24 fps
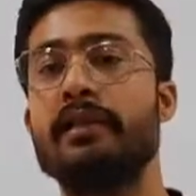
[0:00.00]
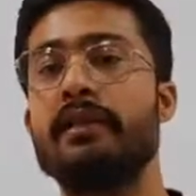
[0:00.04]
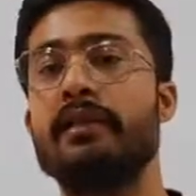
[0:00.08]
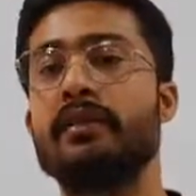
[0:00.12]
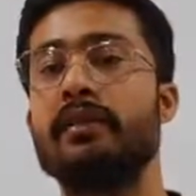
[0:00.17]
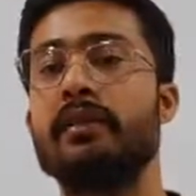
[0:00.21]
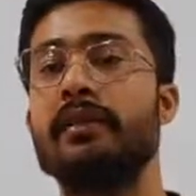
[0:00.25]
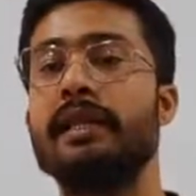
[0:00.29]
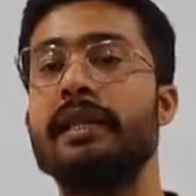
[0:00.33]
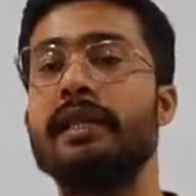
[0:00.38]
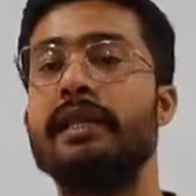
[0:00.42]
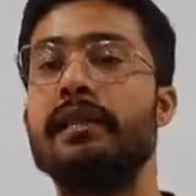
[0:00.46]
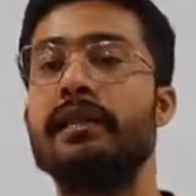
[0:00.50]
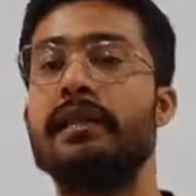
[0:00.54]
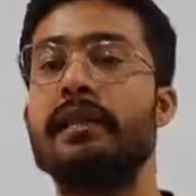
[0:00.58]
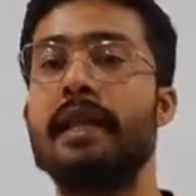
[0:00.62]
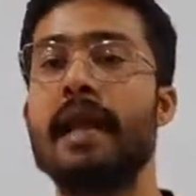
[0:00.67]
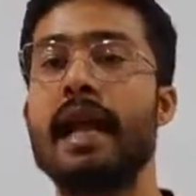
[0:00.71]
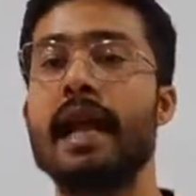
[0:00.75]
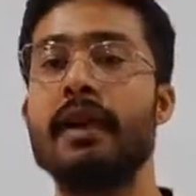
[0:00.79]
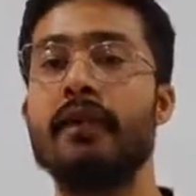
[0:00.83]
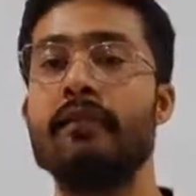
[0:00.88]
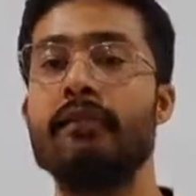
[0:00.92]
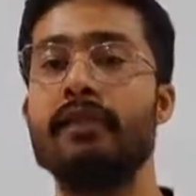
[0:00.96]
So in the
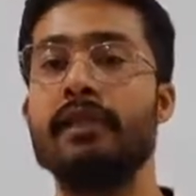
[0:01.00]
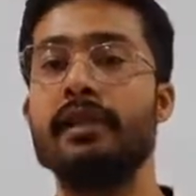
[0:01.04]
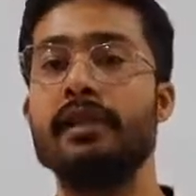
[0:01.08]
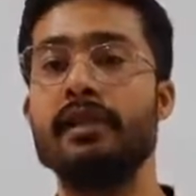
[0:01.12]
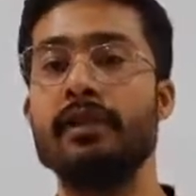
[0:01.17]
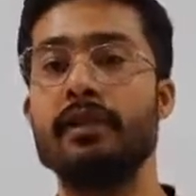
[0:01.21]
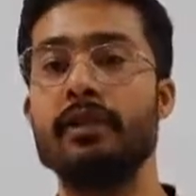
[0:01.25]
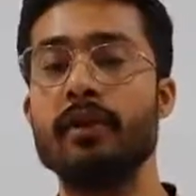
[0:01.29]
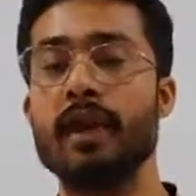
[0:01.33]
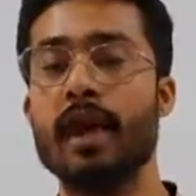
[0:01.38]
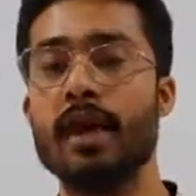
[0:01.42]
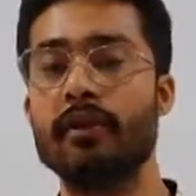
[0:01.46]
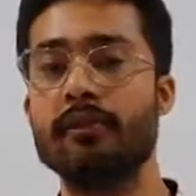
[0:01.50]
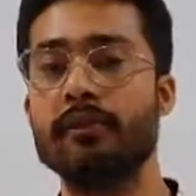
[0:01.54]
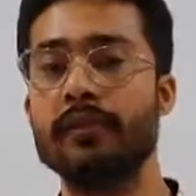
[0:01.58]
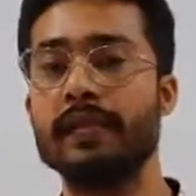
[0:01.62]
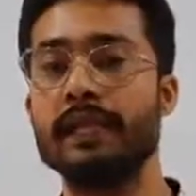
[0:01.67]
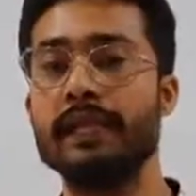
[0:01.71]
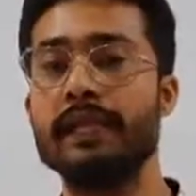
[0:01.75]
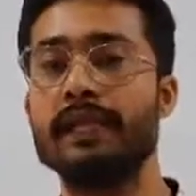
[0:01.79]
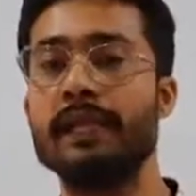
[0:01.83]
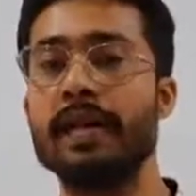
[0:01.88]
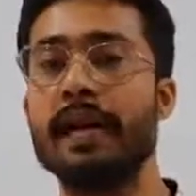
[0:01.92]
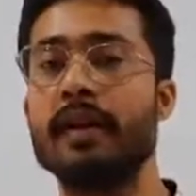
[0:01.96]
landfills you have
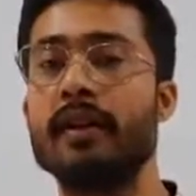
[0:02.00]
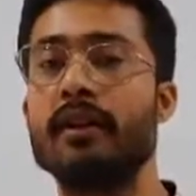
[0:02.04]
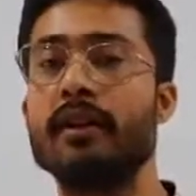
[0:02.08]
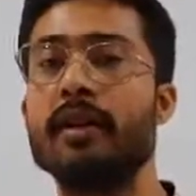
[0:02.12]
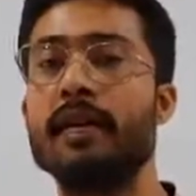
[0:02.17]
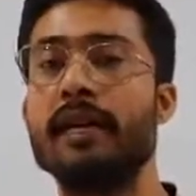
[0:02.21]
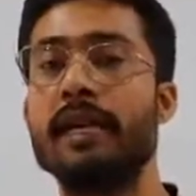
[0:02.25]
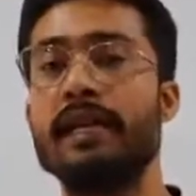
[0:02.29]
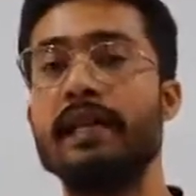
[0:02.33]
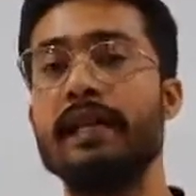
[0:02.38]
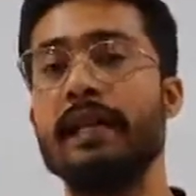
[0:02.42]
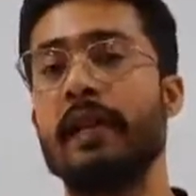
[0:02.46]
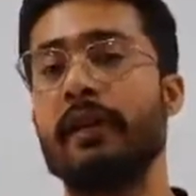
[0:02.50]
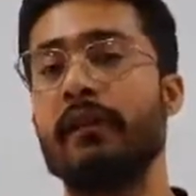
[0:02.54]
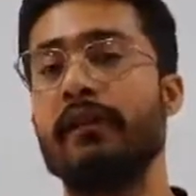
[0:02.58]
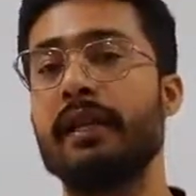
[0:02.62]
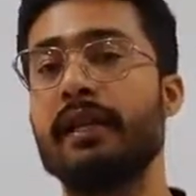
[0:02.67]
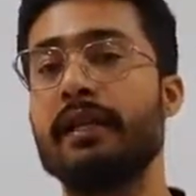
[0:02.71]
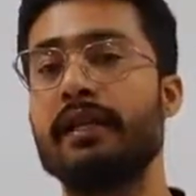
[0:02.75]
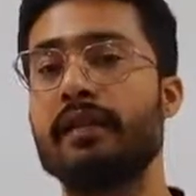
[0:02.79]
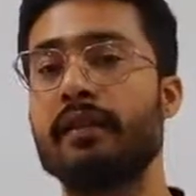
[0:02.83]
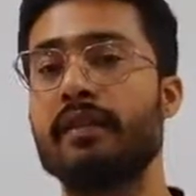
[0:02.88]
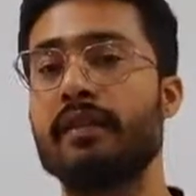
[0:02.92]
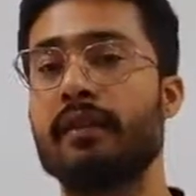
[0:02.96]
seen that in that we
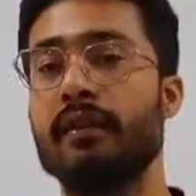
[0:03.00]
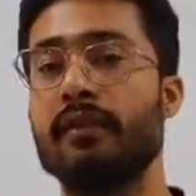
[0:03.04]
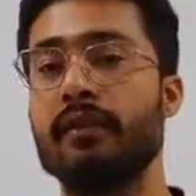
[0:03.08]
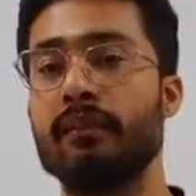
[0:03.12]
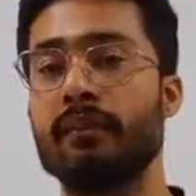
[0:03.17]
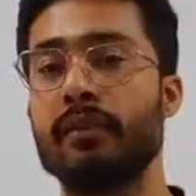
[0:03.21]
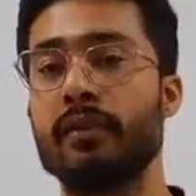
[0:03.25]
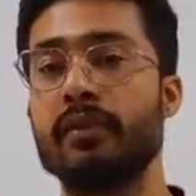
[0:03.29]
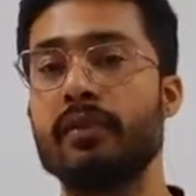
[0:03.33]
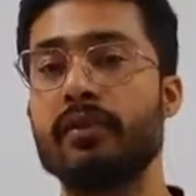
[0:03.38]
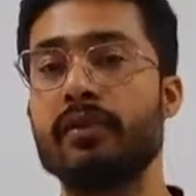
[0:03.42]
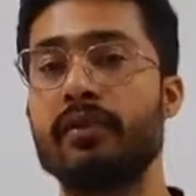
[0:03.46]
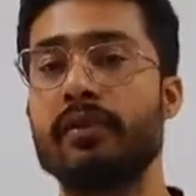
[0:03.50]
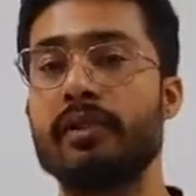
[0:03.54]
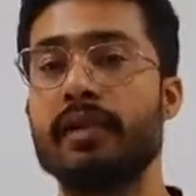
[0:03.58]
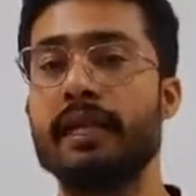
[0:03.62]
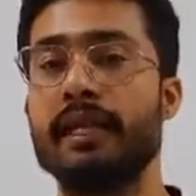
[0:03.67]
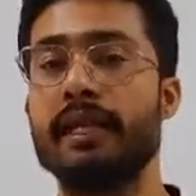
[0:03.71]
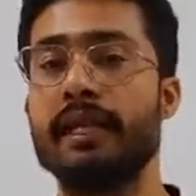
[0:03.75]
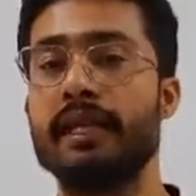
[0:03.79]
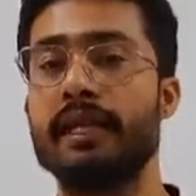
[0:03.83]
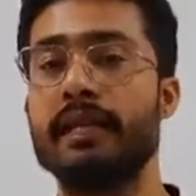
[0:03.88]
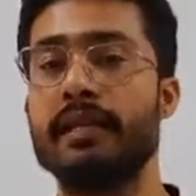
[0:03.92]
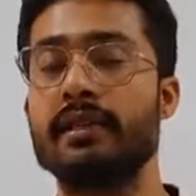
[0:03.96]
just compost
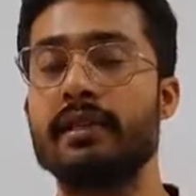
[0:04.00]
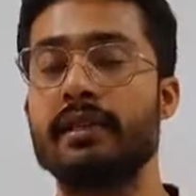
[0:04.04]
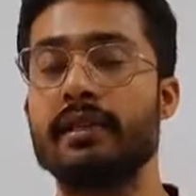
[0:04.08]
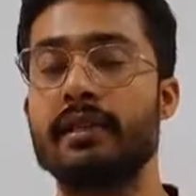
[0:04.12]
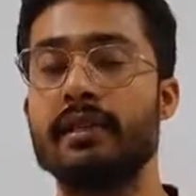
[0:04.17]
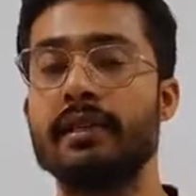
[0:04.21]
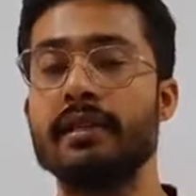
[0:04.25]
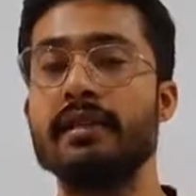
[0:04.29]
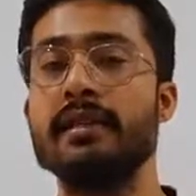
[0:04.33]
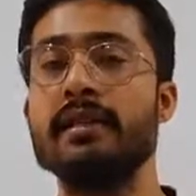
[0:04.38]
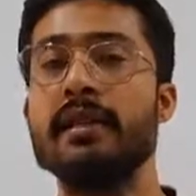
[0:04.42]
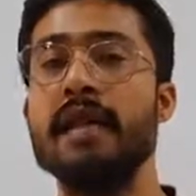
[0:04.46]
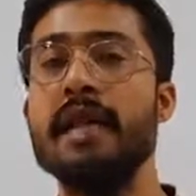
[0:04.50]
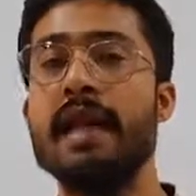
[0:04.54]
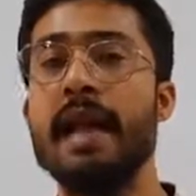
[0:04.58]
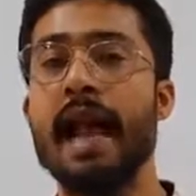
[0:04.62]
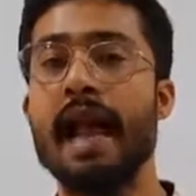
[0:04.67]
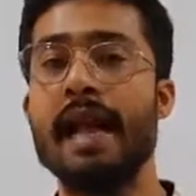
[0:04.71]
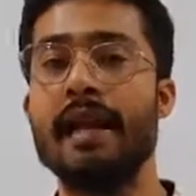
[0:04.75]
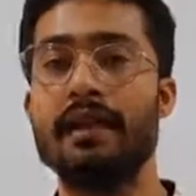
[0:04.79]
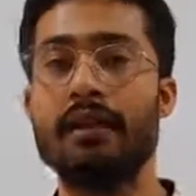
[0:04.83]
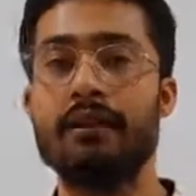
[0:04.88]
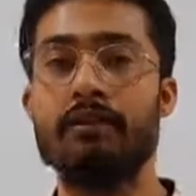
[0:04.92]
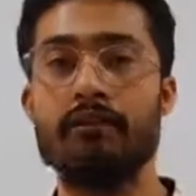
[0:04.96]
this, and
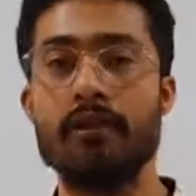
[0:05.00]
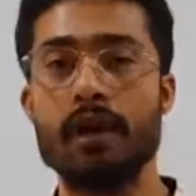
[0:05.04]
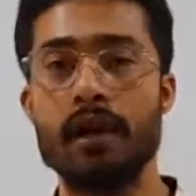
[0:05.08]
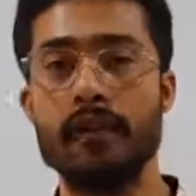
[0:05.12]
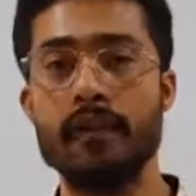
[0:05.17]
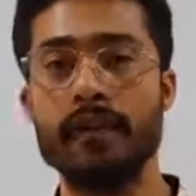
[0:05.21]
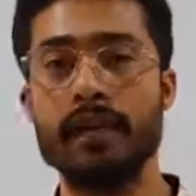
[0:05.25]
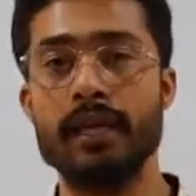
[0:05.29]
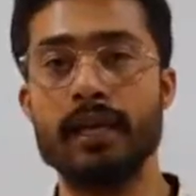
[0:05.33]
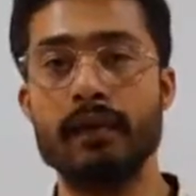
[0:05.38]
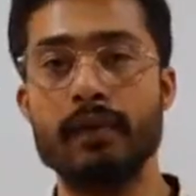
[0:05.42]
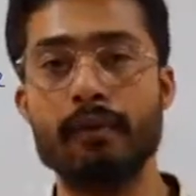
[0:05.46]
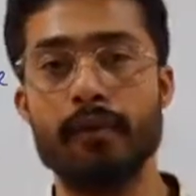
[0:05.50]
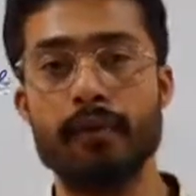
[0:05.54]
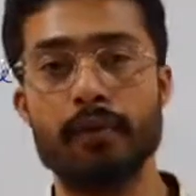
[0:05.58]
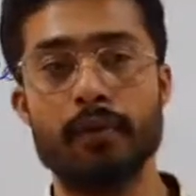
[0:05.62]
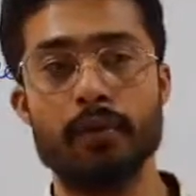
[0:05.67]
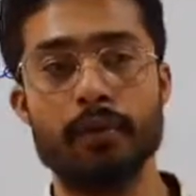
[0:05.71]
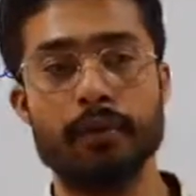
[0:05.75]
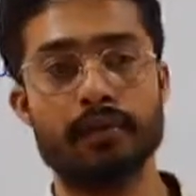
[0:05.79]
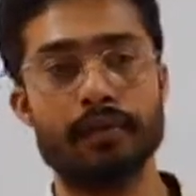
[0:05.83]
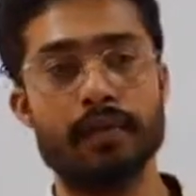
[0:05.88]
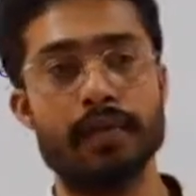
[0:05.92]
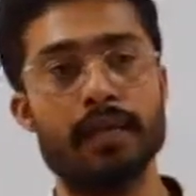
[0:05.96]
in vermi
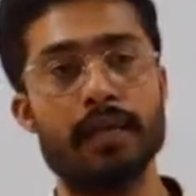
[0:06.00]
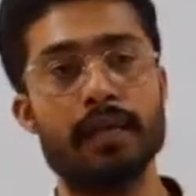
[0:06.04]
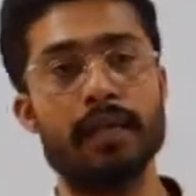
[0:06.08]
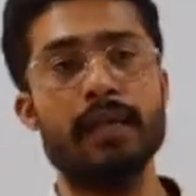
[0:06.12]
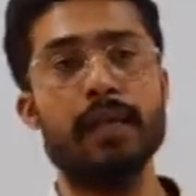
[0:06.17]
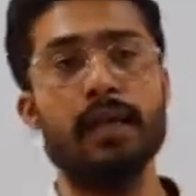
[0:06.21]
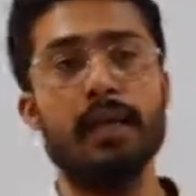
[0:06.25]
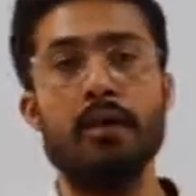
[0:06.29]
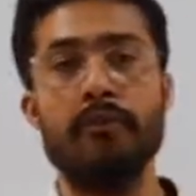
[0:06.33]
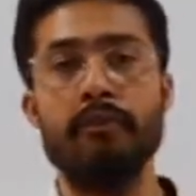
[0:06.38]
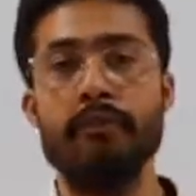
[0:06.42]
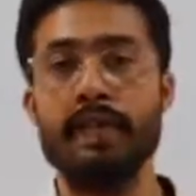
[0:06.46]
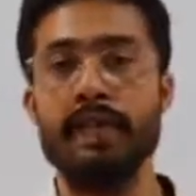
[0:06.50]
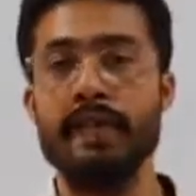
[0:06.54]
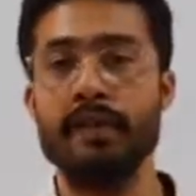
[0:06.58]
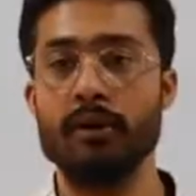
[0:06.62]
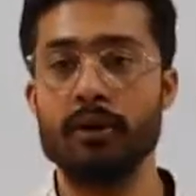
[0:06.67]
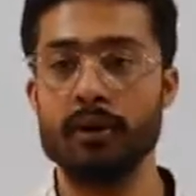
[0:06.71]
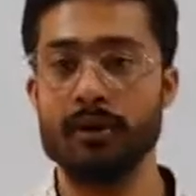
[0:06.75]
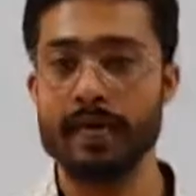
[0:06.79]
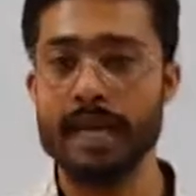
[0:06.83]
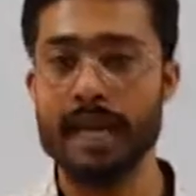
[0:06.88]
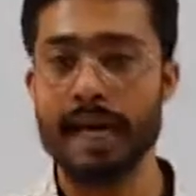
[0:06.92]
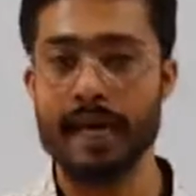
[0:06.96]
composting we know
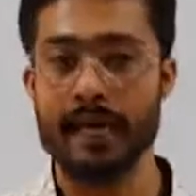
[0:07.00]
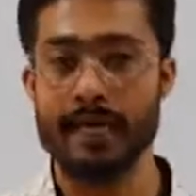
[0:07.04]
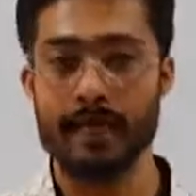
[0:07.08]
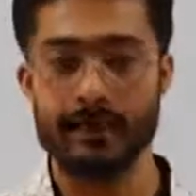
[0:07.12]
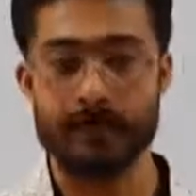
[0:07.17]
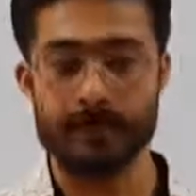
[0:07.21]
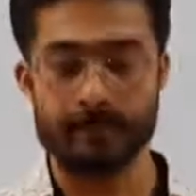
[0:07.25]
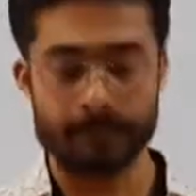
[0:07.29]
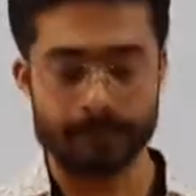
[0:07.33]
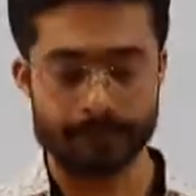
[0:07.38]
that